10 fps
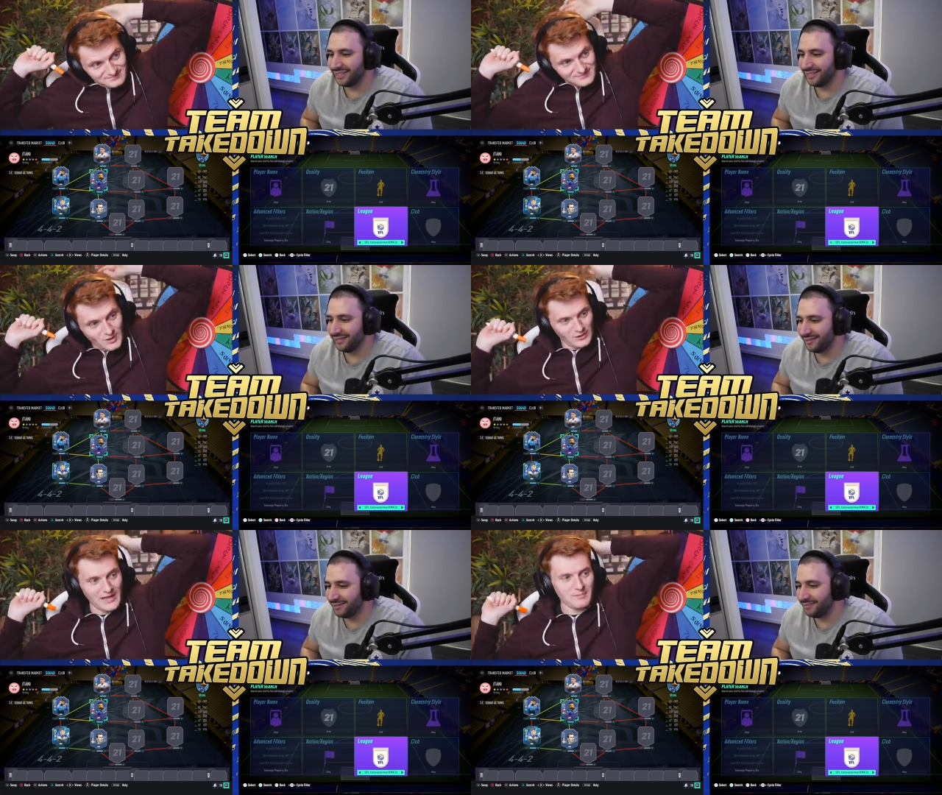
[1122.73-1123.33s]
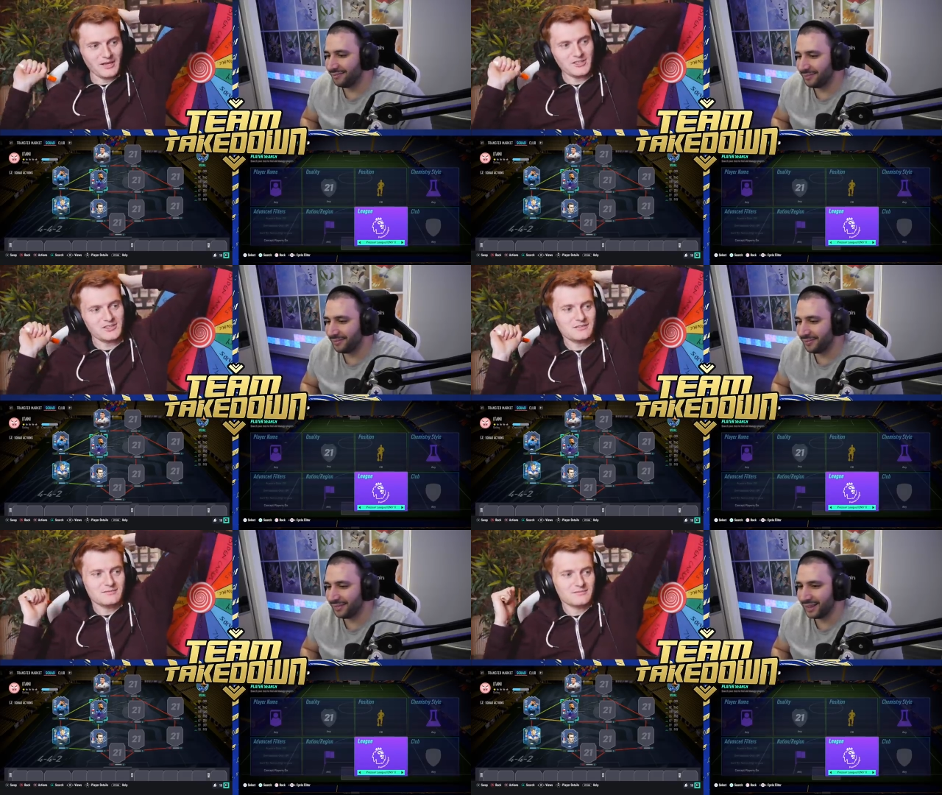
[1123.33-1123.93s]
Speaker 1: Not that much.
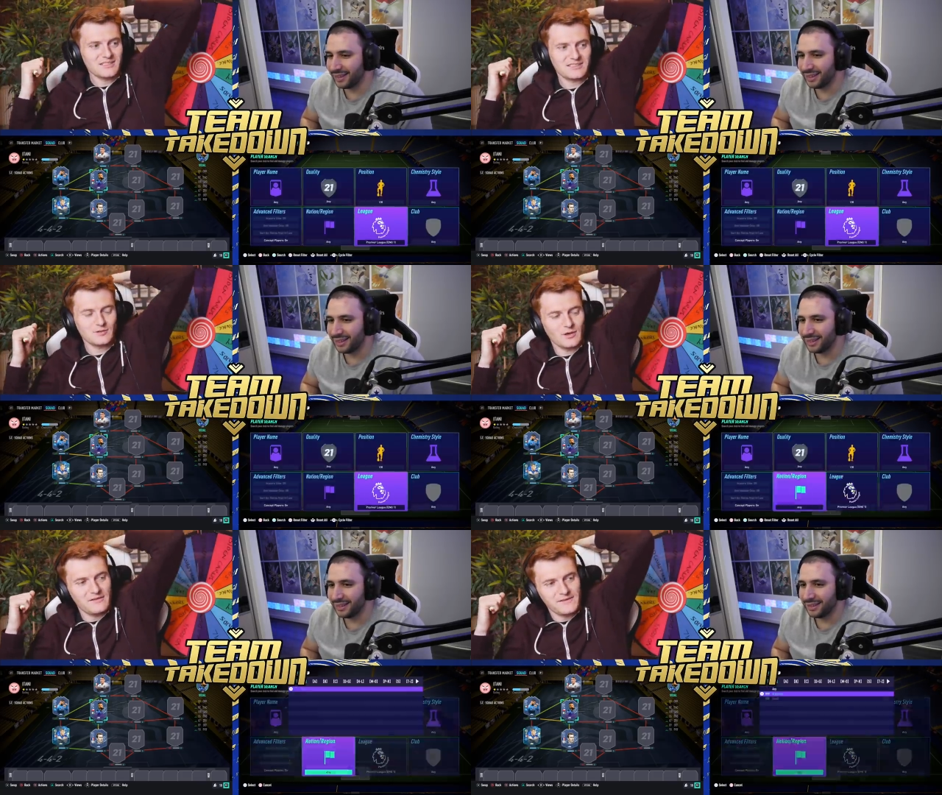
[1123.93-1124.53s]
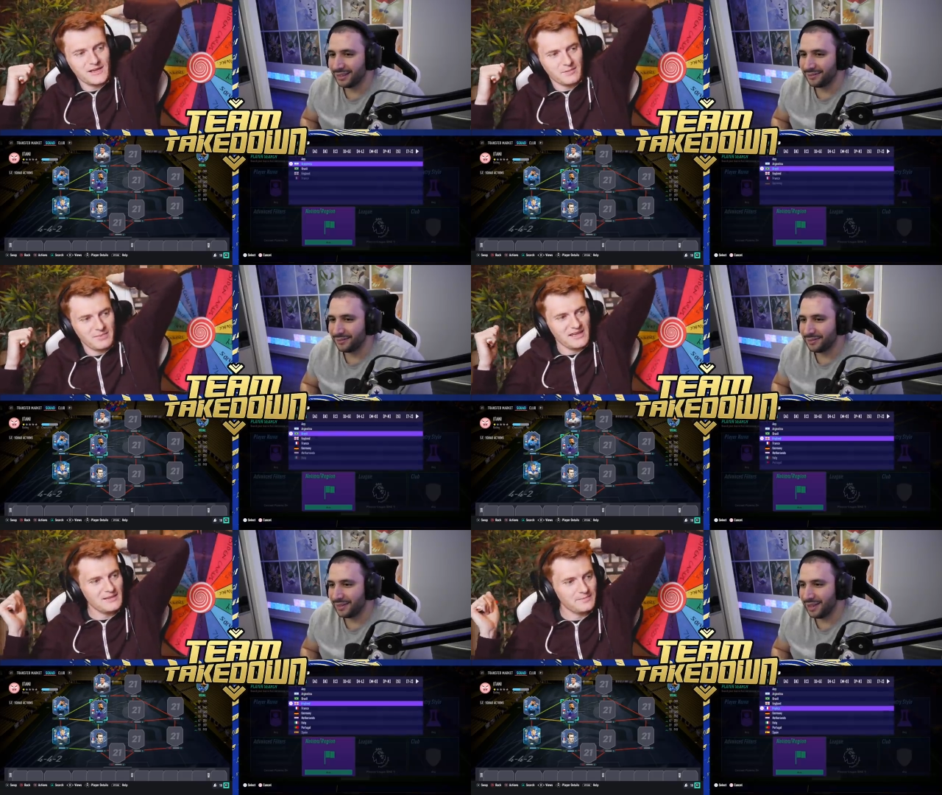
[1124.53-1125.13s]
There's still quite a few it could
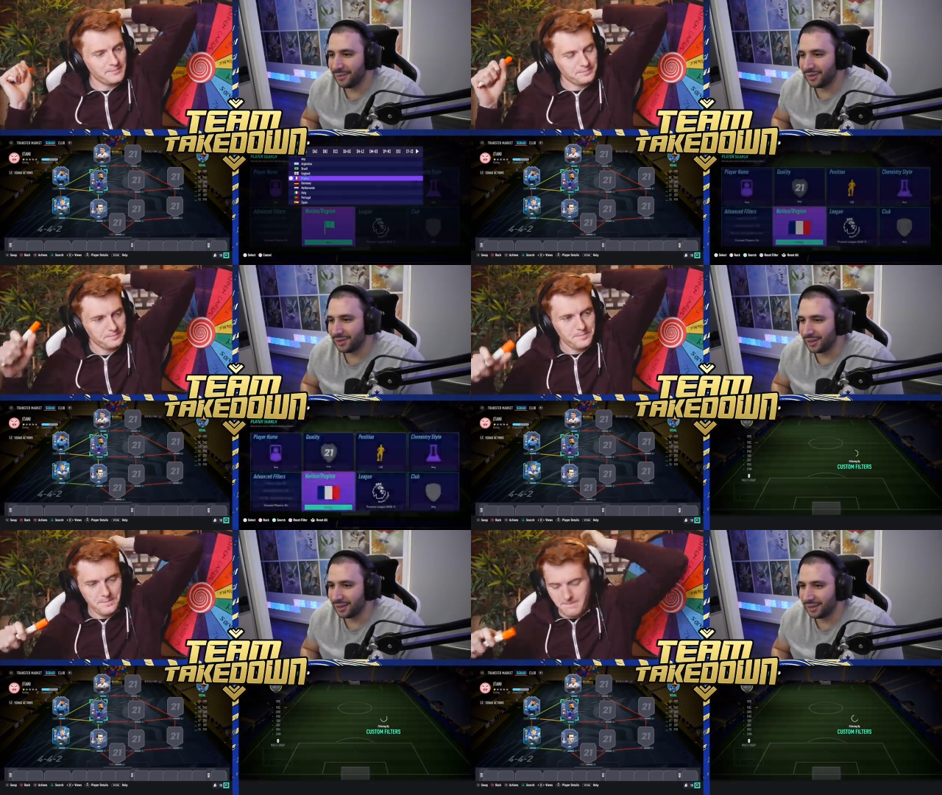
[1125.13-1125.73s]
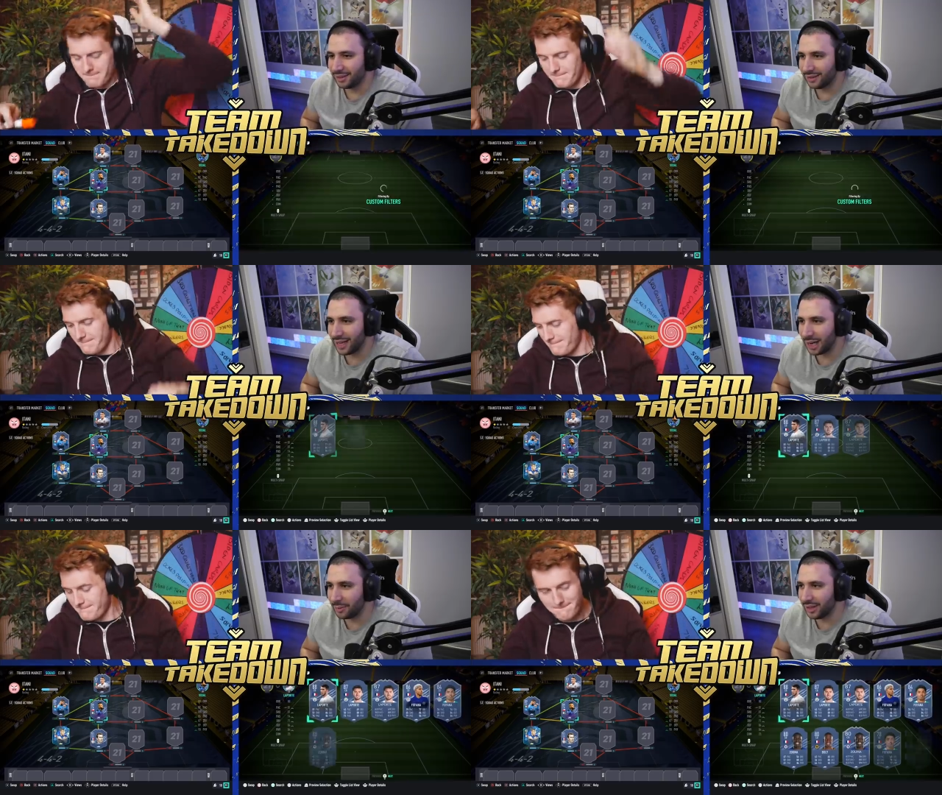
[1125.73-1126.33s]
be.
Speaker 2: Let me see.
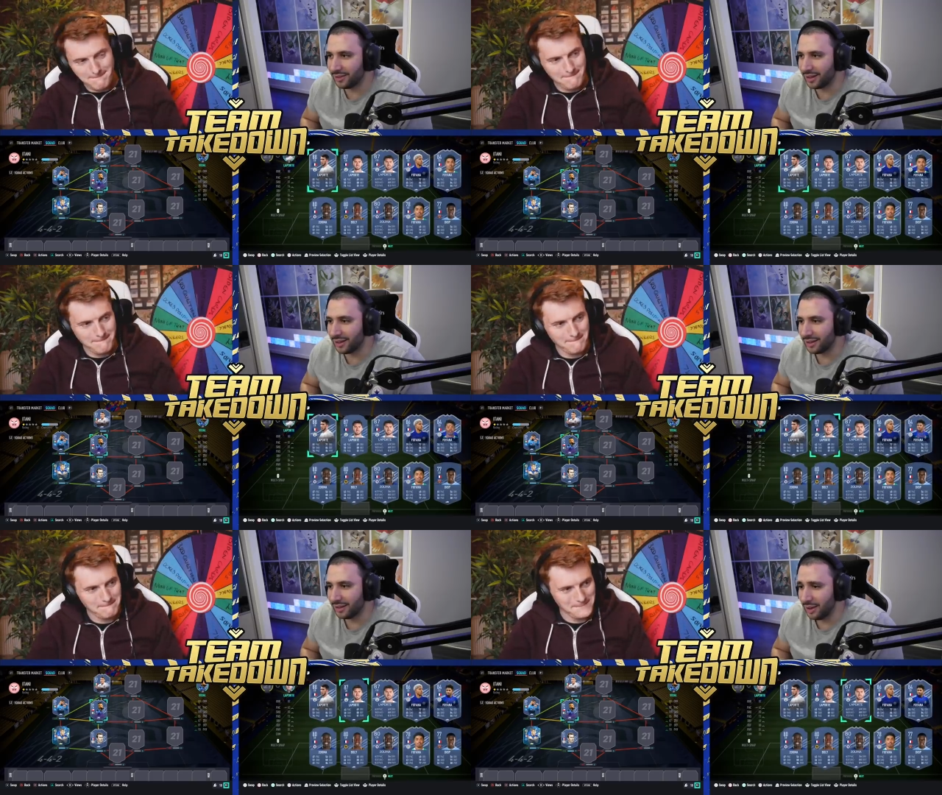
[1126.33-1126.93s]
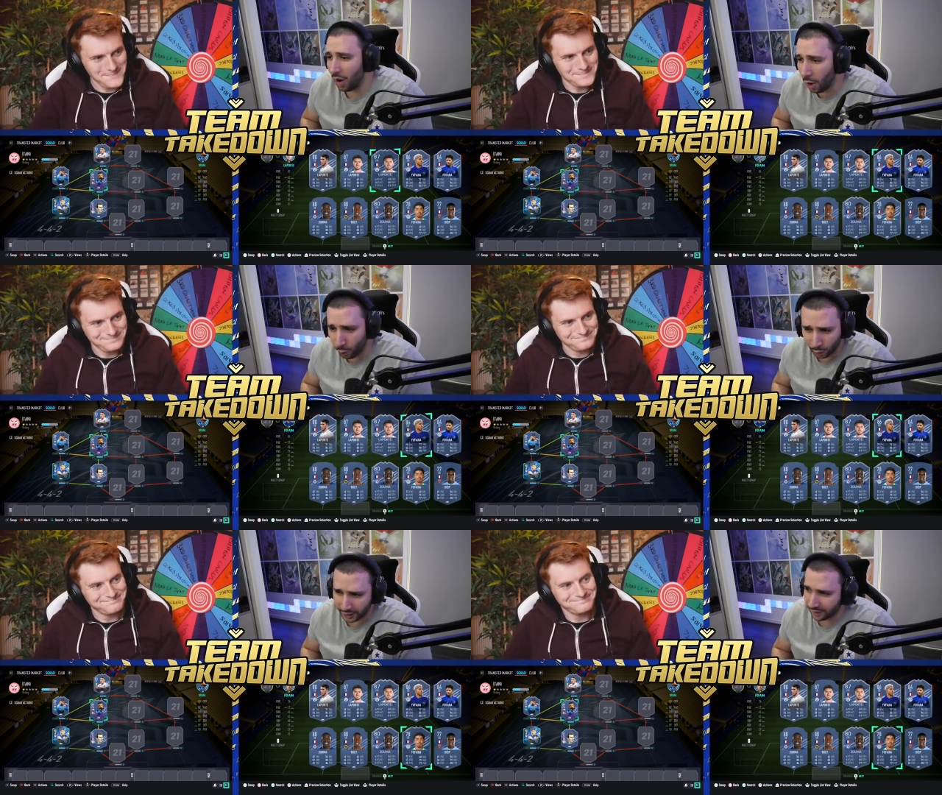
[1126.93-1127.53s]
How many is there?
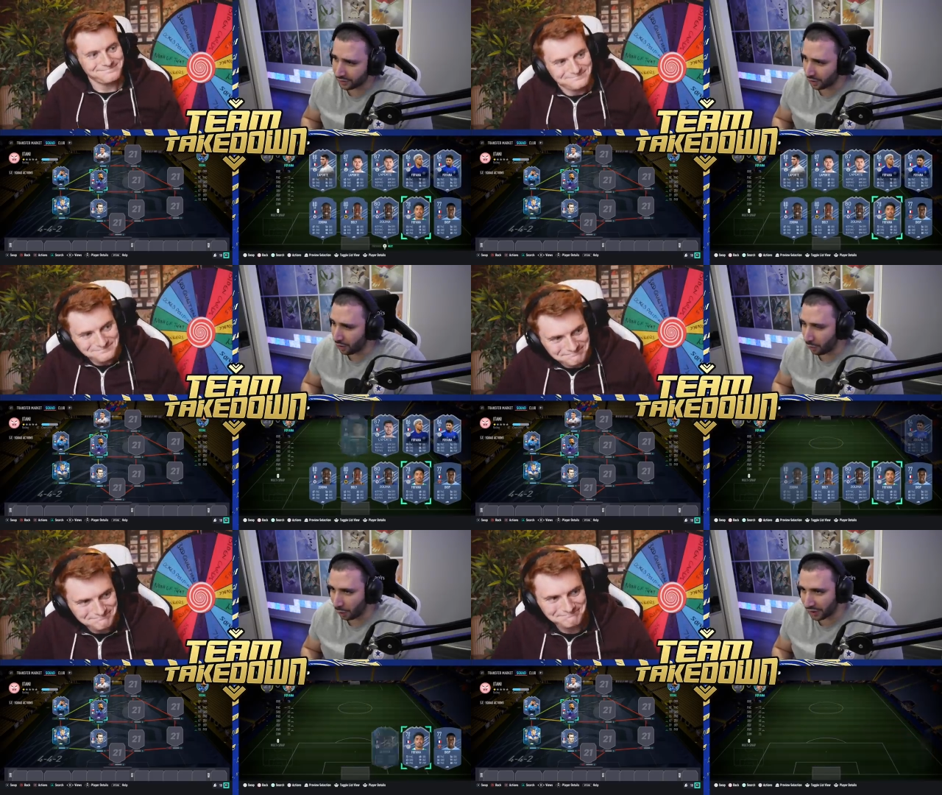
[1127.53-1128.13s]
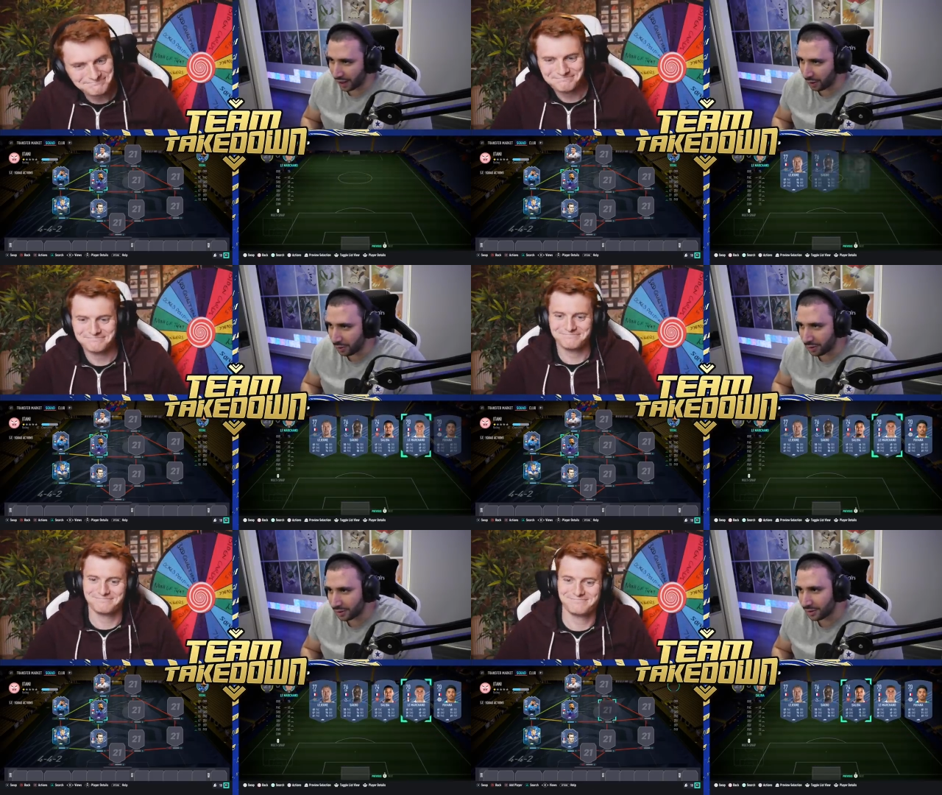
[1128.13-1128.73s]
Holy, there's a lot. What the
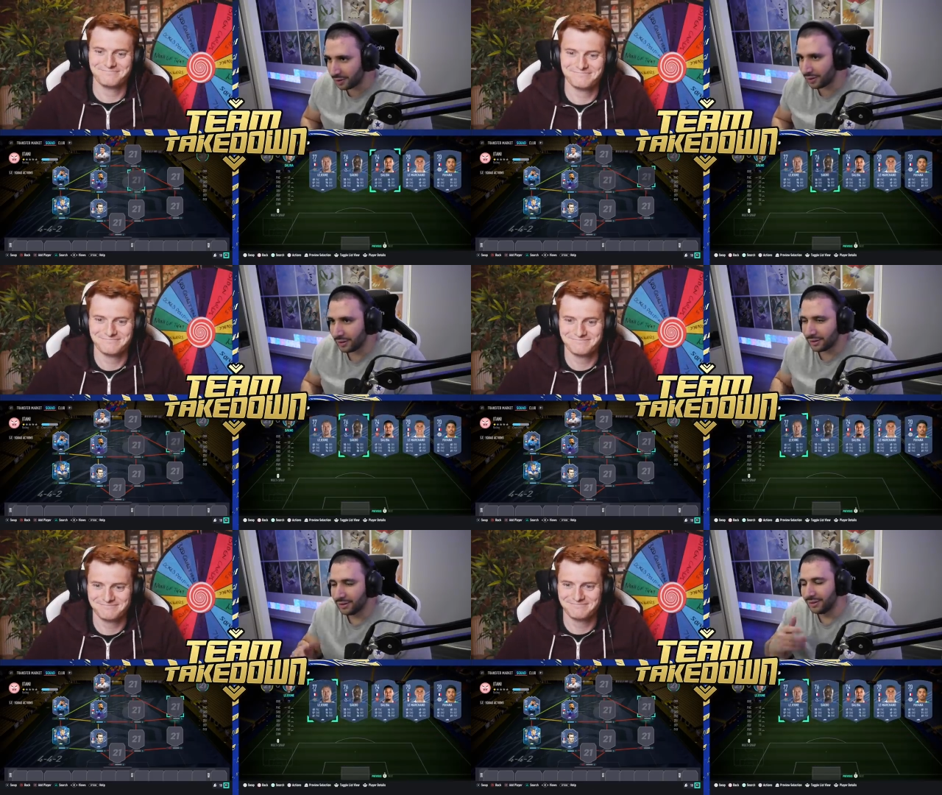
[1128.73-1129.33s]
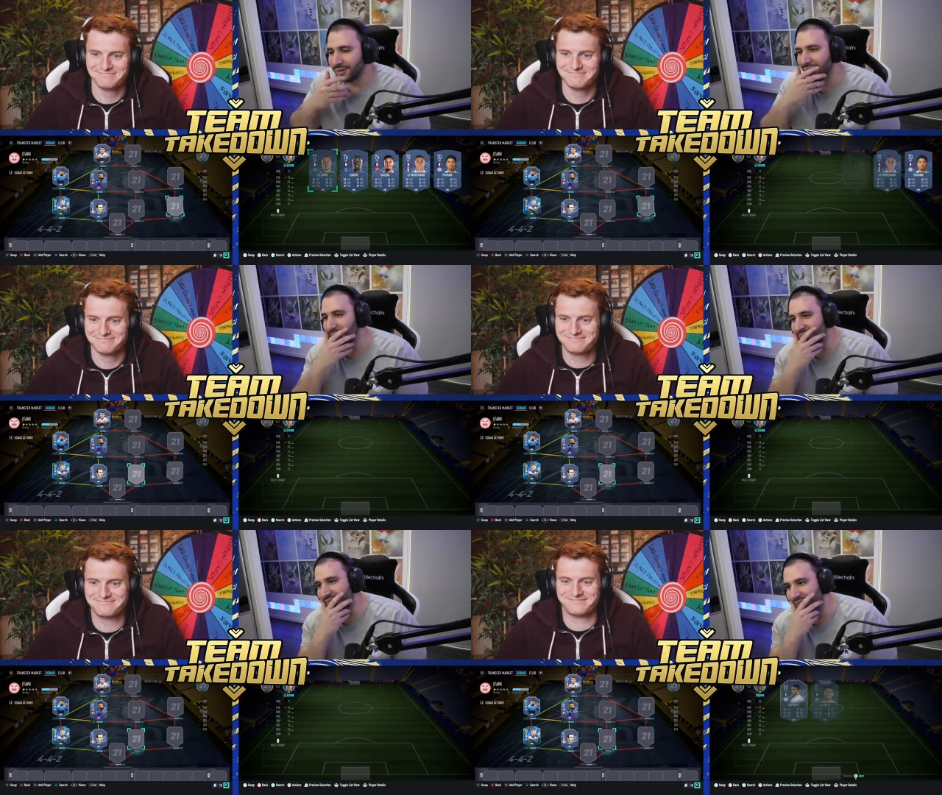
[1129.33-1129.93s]
hell? Okay.